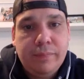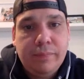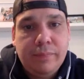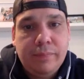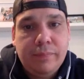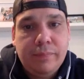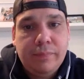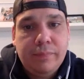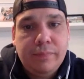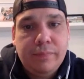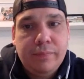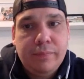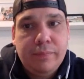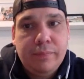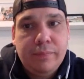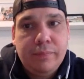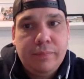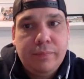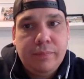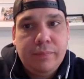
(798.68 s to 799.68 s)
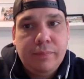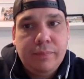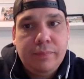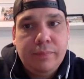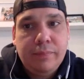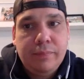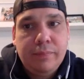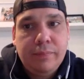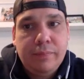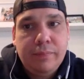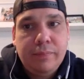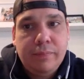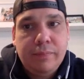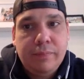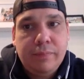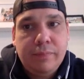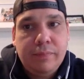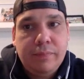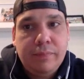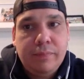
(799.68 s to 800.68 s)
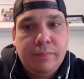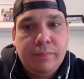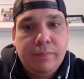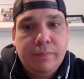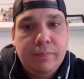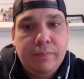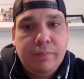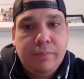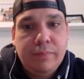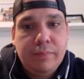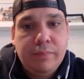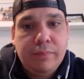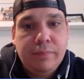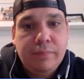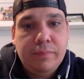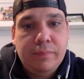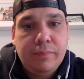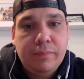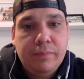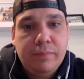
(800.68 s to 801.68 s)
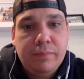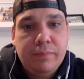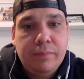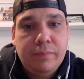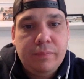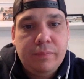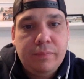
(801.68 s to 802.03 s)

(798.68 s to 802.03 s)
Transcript: This person isn't speaking.